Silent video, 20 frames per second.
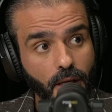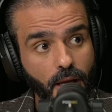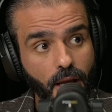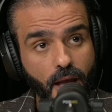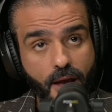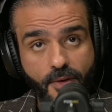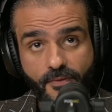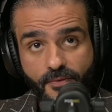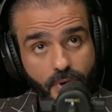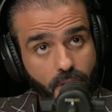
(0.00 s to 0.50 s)

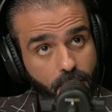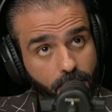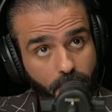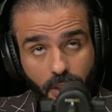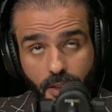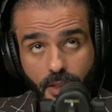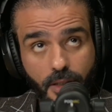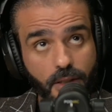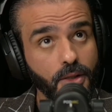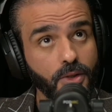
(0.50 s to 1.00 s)

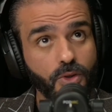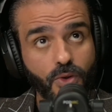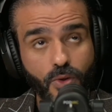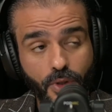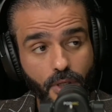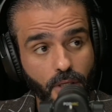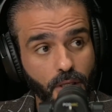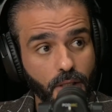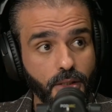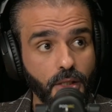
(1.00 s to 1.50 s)
Everybody in this
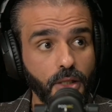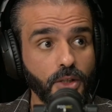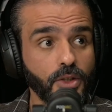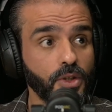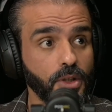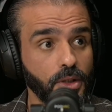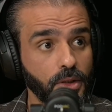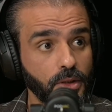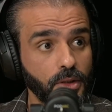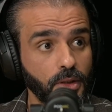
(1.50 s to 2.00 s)

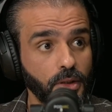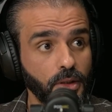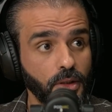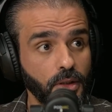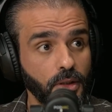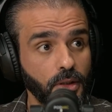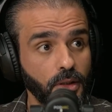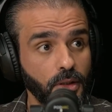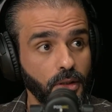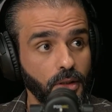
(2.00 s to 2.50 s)
organization
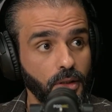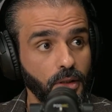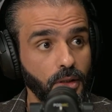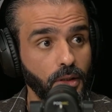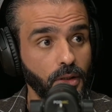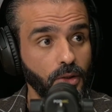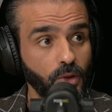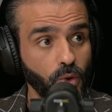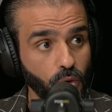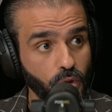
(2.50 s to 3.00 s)

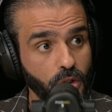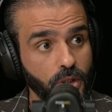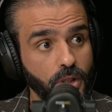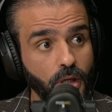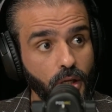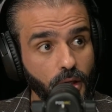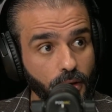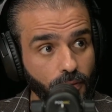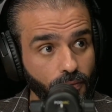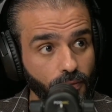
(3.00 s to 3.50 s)
knows
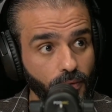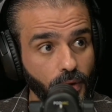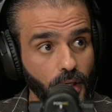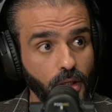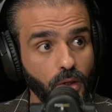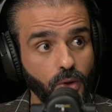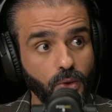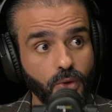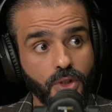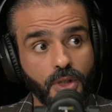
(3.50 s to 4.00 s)
Seif
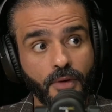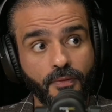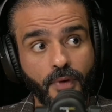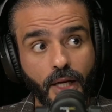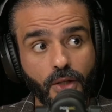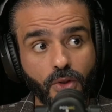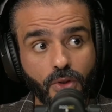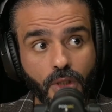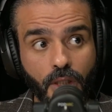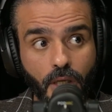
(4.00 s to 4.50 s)
and knows the
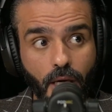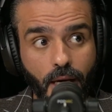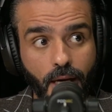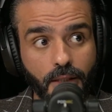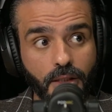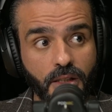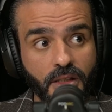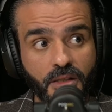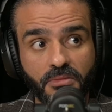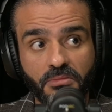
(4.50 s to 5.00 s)
value that he
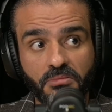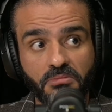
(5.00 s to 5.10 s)
adds.